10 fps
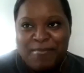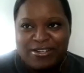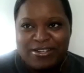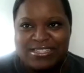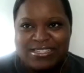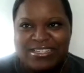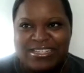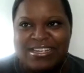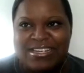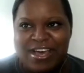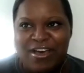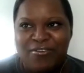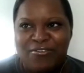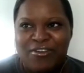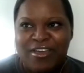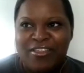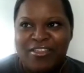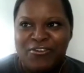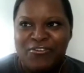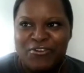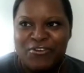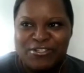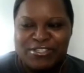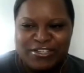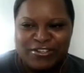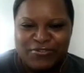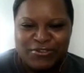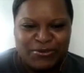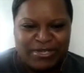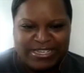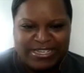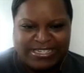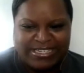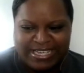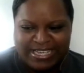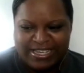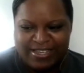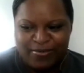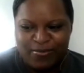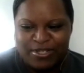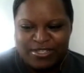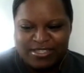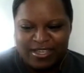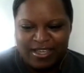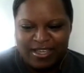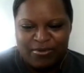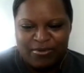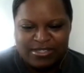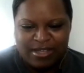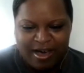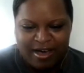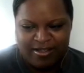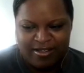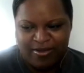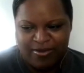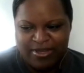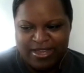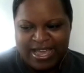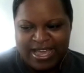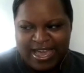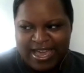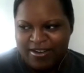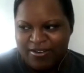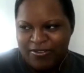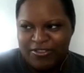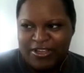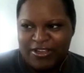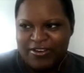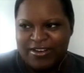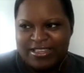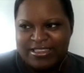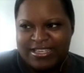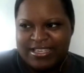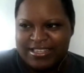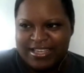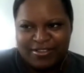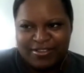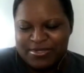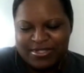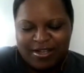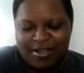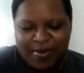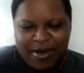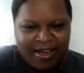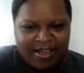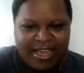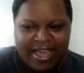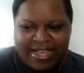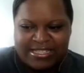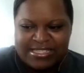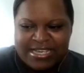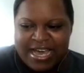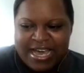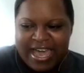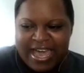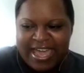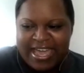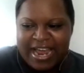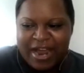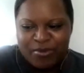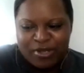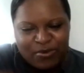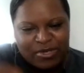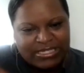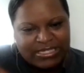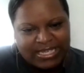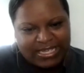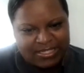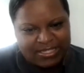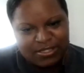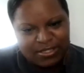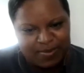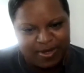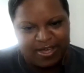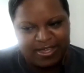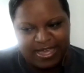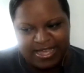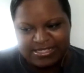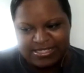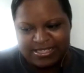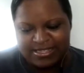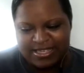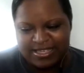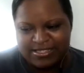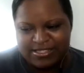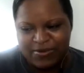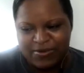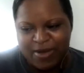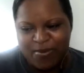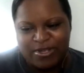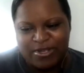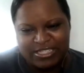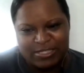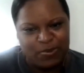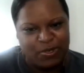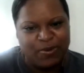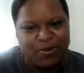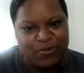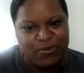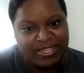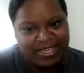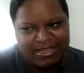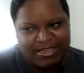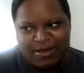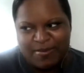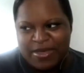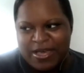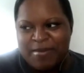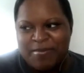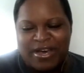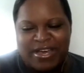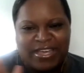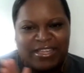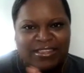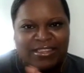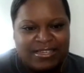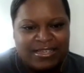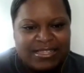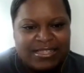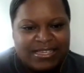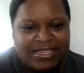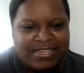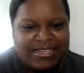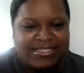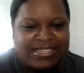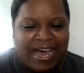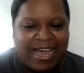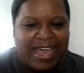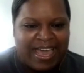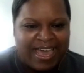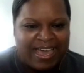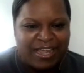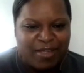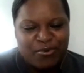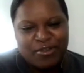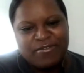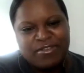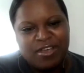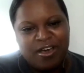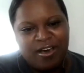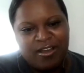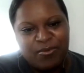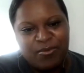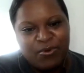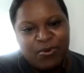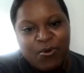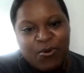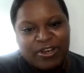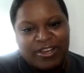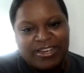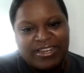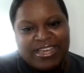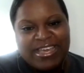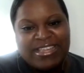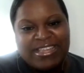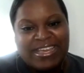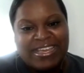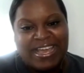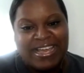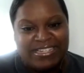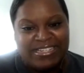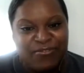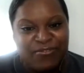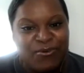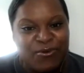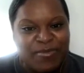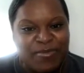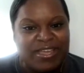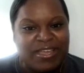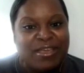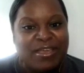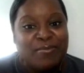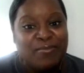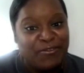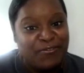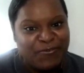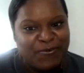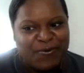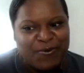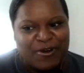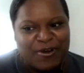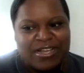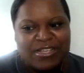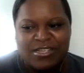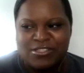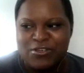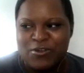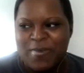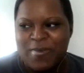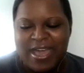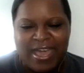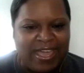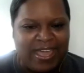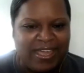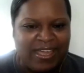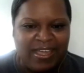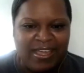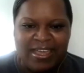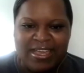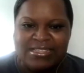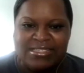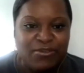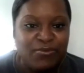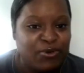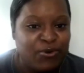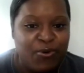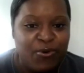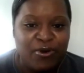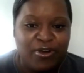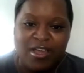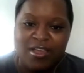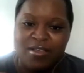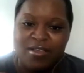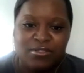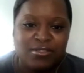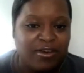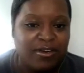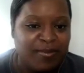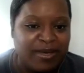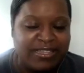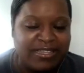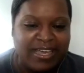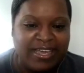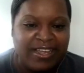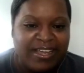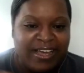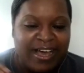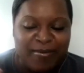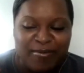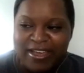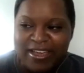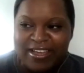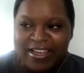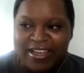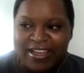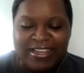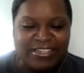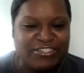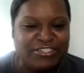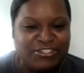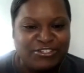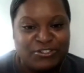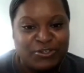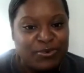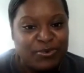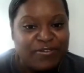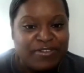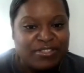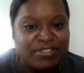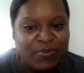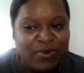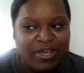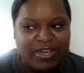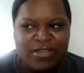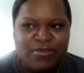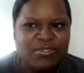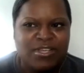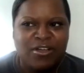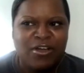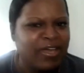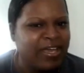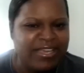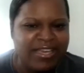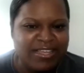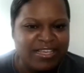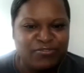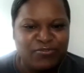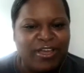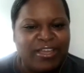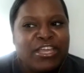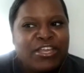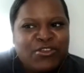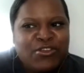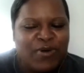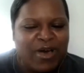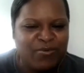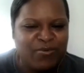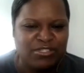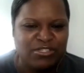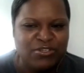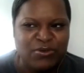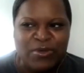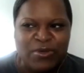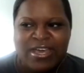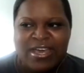Embarrassingly enough, the first interview he did was audio, and I had it on there, not thinking that it was like a podcast. And I really wanted to get into the podcasting thing, so I wanted to experiment with him, but the good thing is I had a previous audio recording that he had did for me before. So I told him, "Hey, it didn't record. I'm so sorry about that." I'm like, "Let's just use your previous one." And he was like, "Okay, yeah, that's fine." He knew I was new.